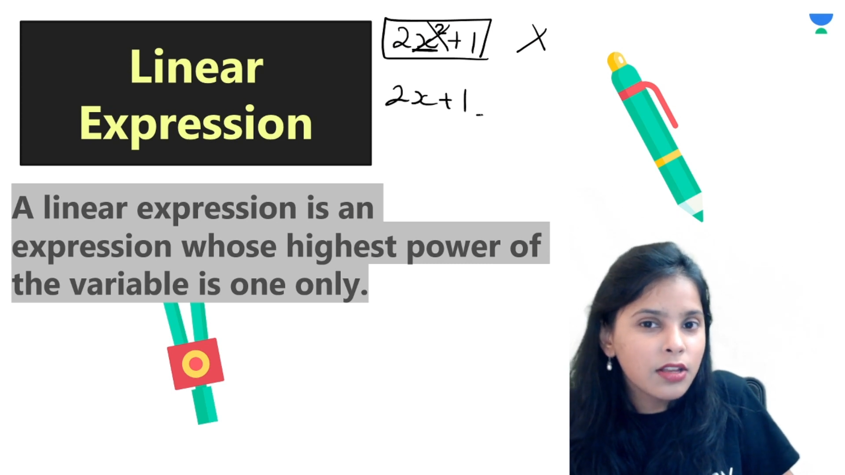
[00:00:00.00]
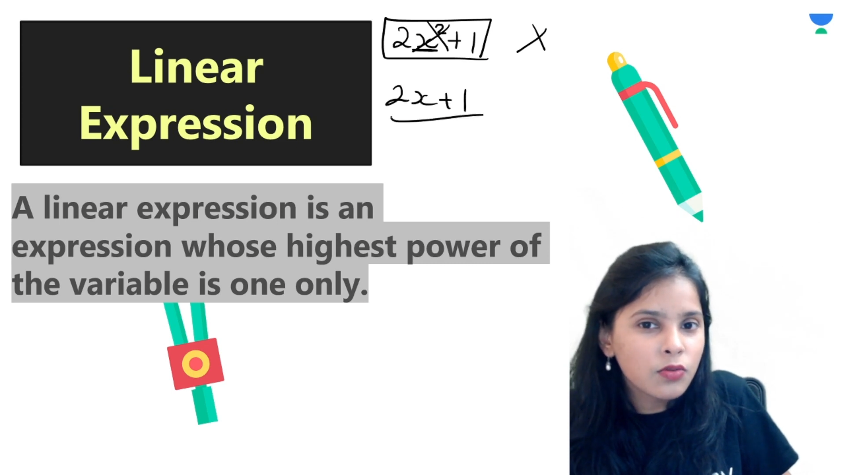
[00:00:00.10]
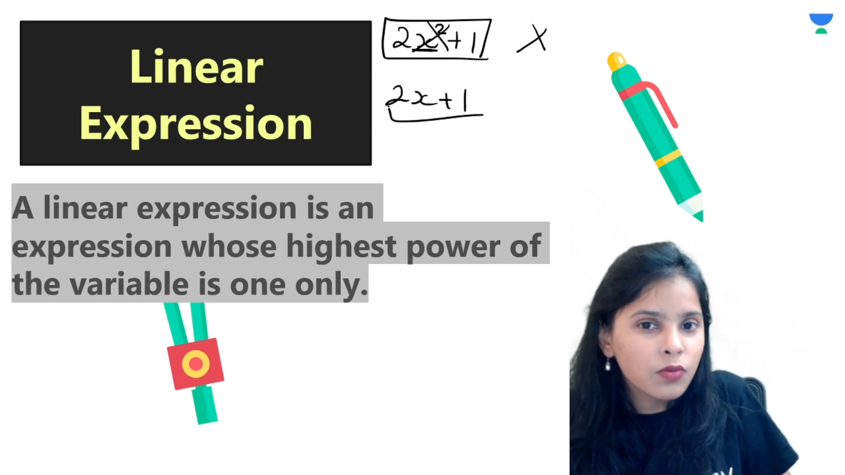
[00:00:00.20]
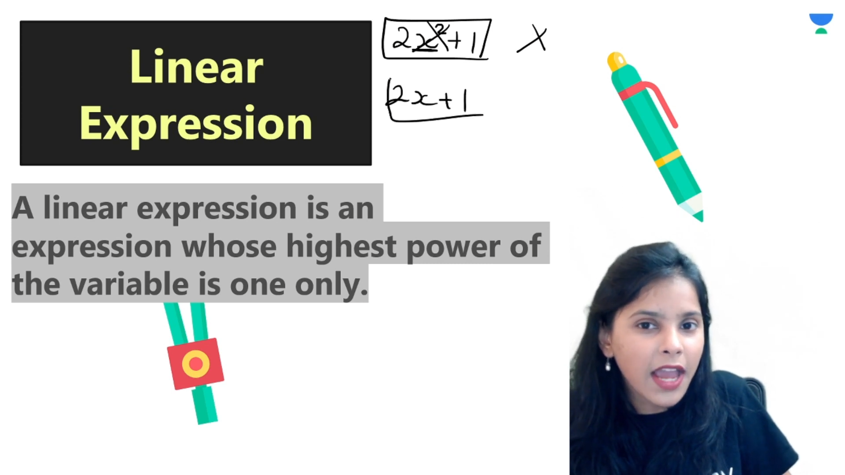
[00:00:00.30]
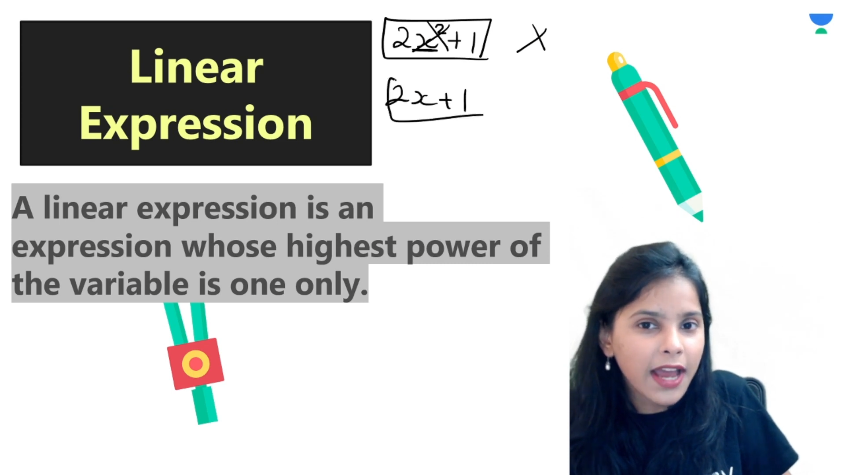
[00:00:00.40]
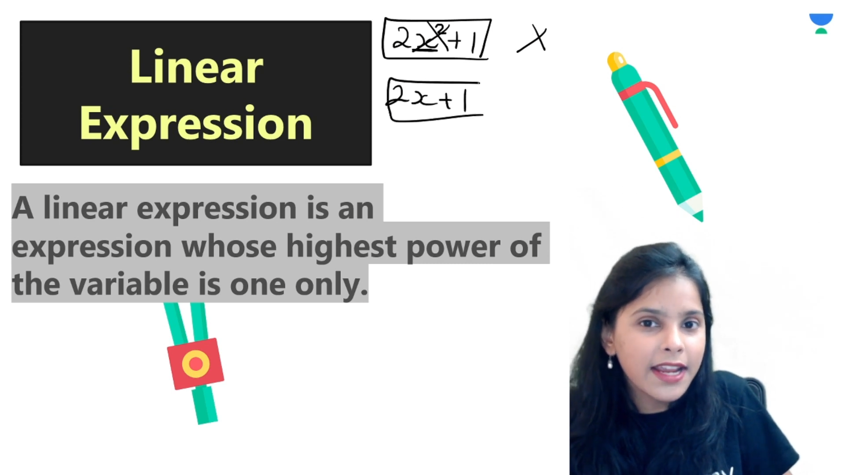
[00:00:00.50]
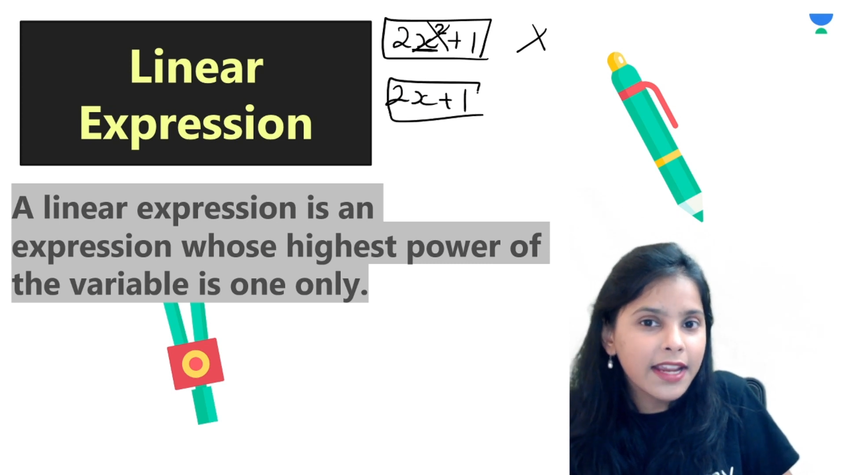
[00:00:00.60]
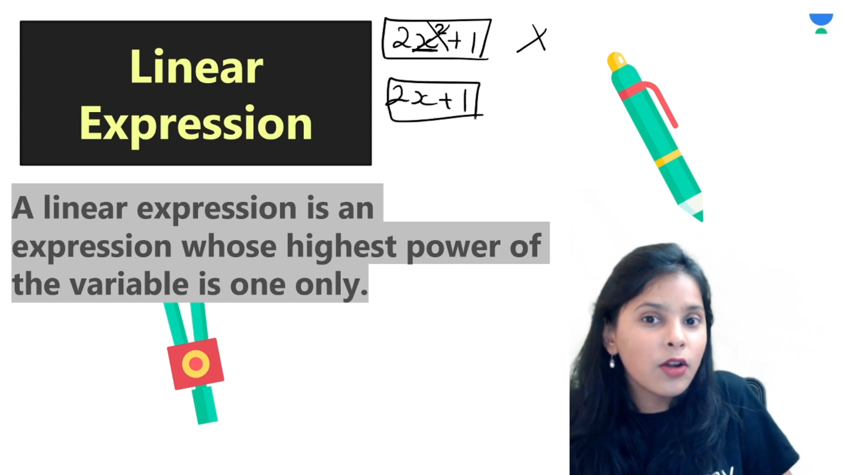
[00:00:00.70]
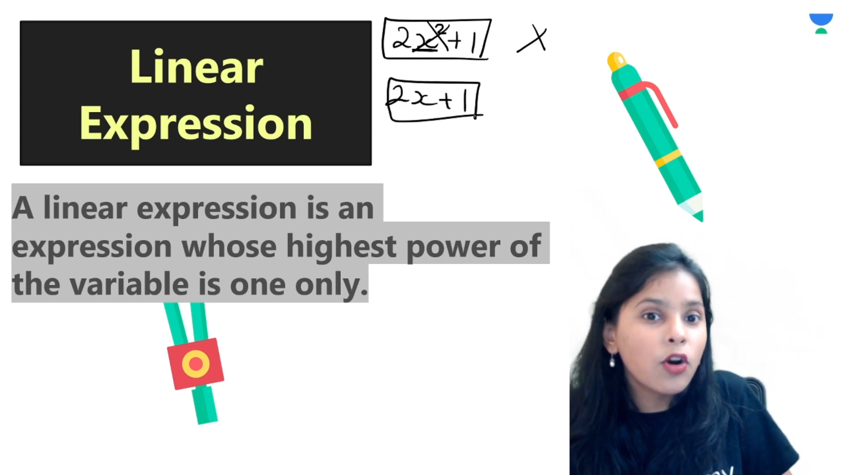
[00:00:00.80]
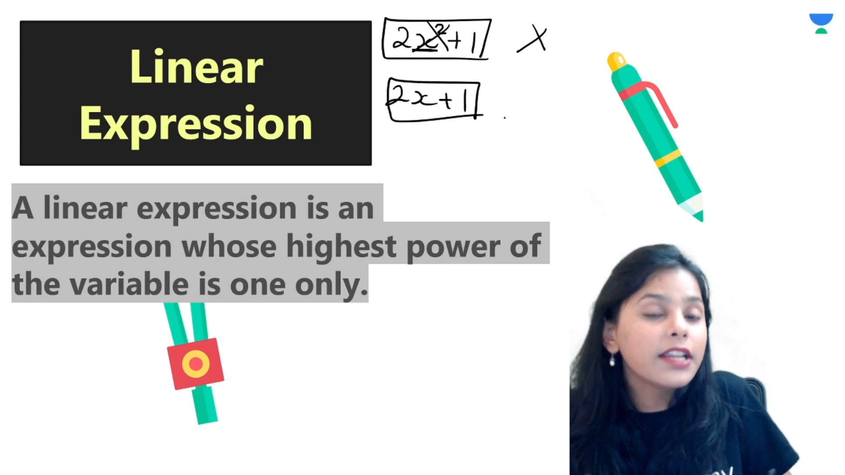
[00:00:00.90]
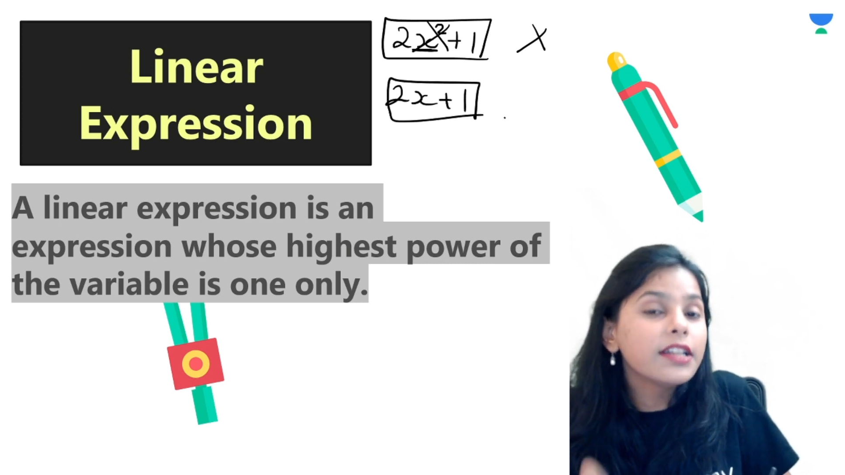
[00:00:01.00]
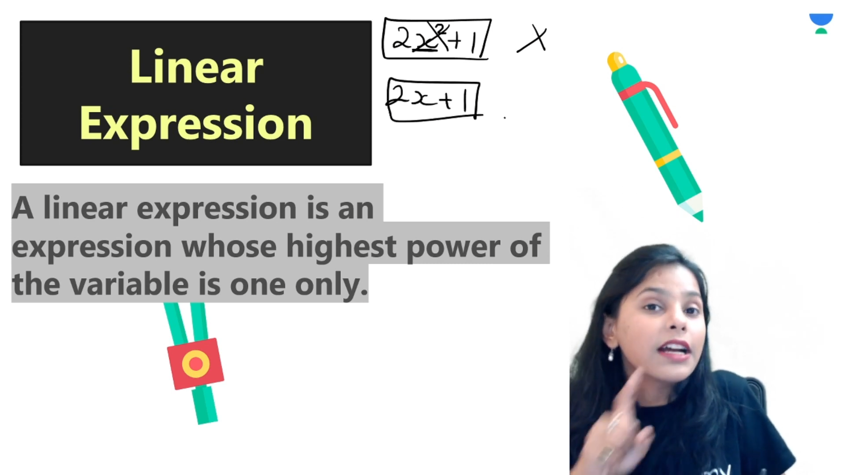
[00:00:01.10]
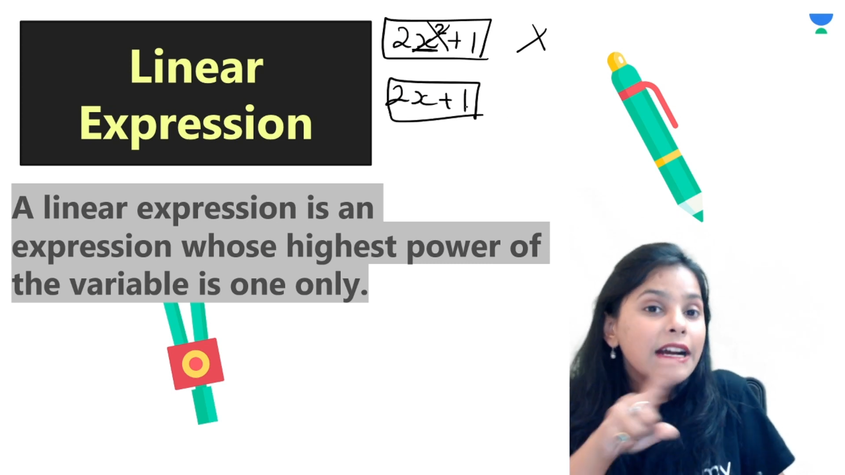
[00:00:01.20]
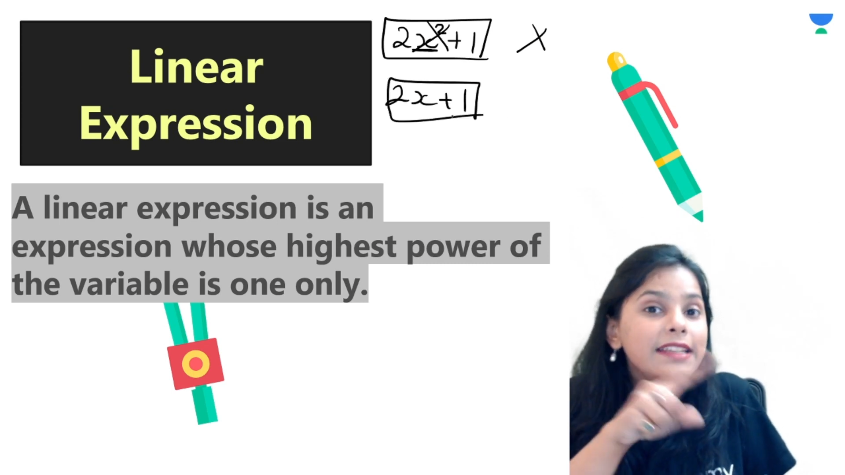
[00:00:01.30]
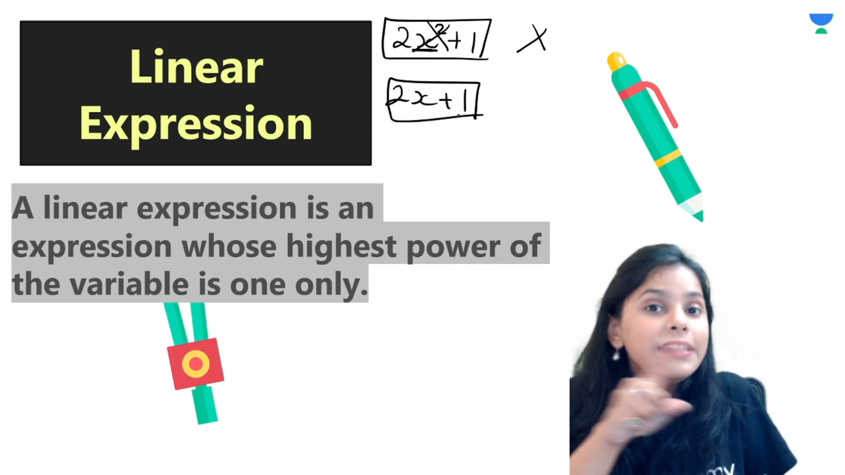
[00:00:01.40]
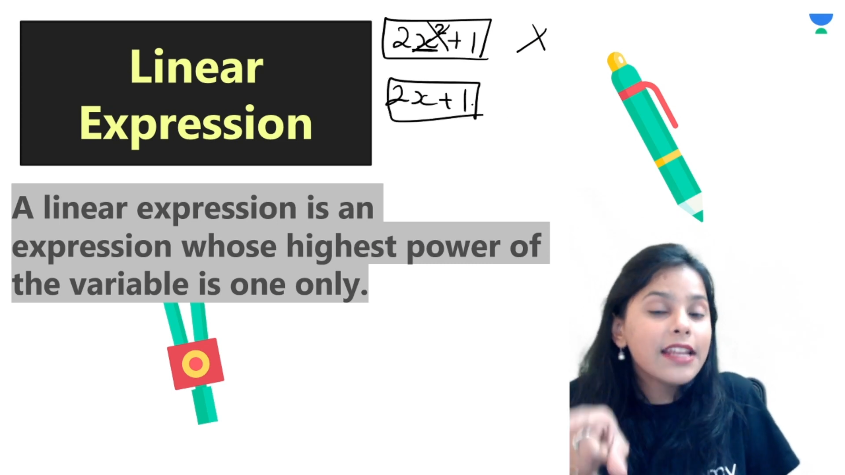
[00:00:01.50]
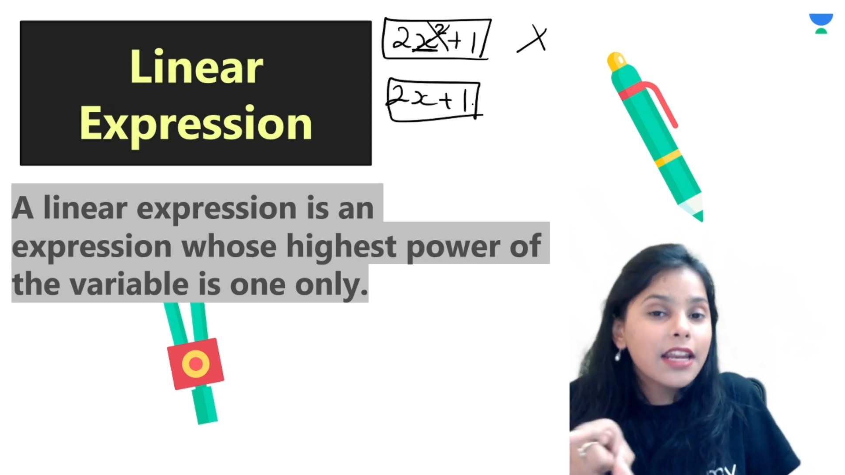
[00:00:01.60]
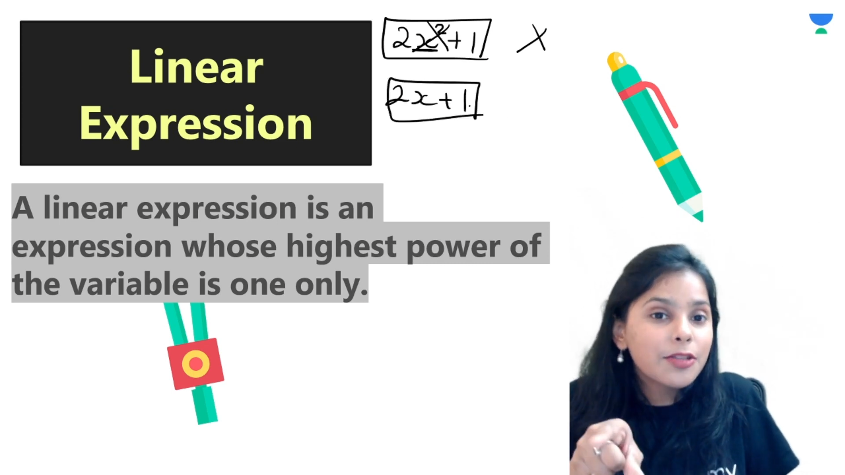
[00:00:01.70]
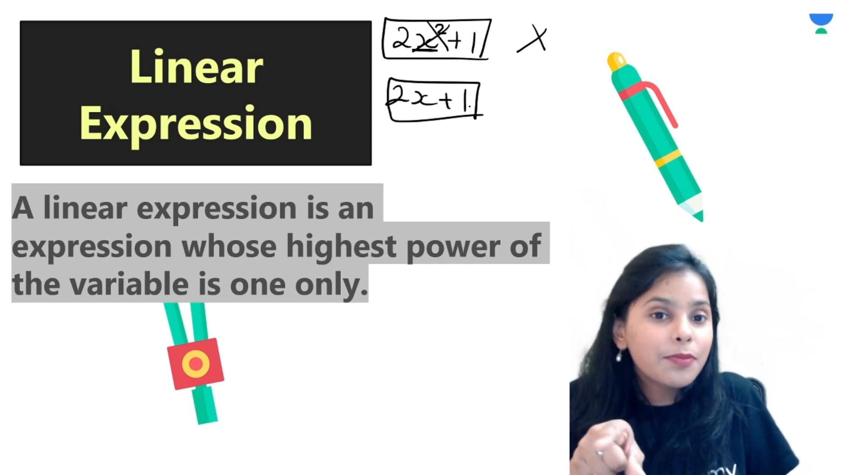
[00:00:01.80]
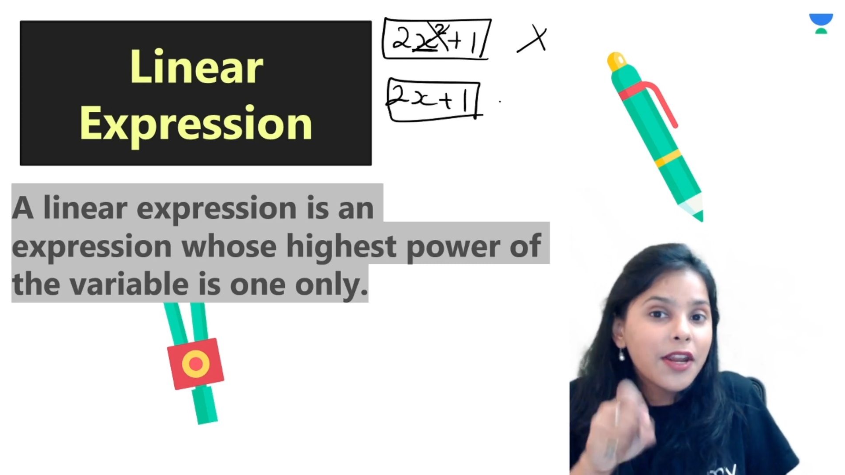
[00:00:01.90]
so can I call it a linear
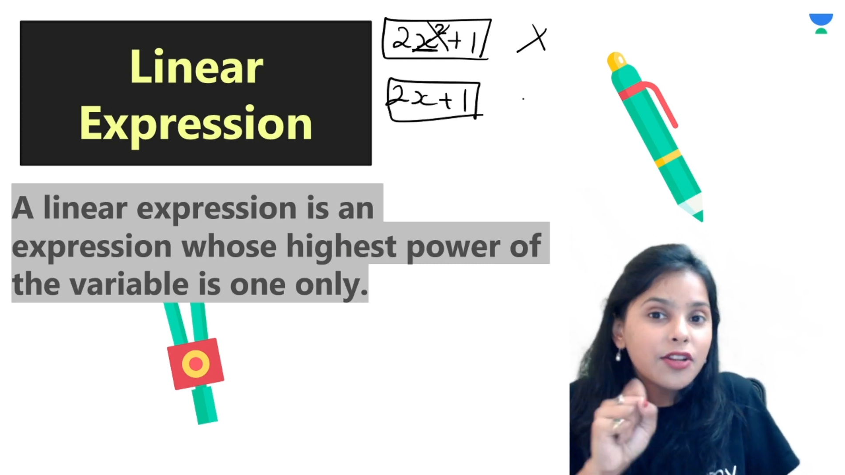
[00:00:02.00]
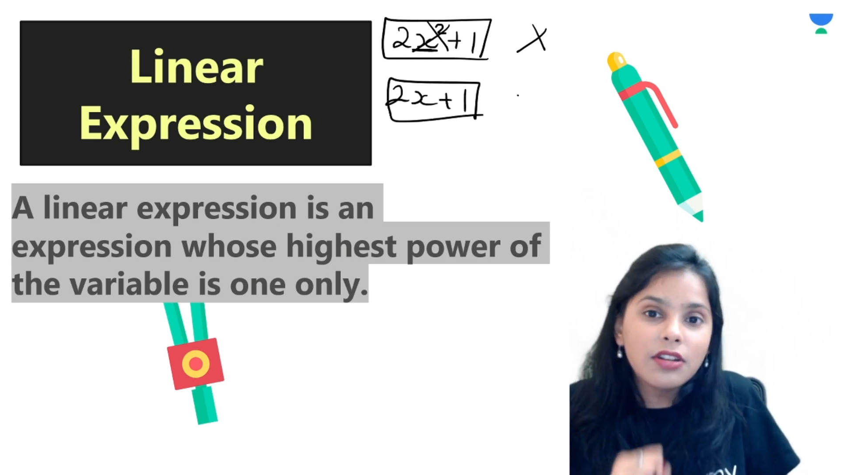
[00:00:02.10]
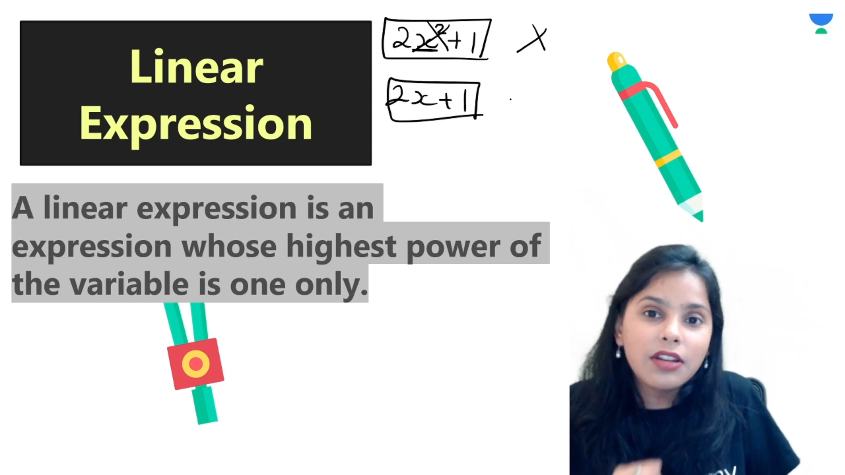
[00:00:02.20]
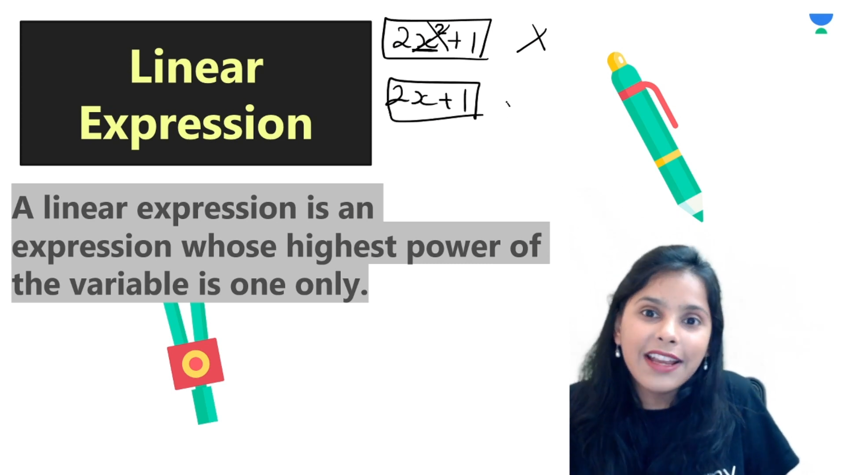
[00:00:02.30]
expression?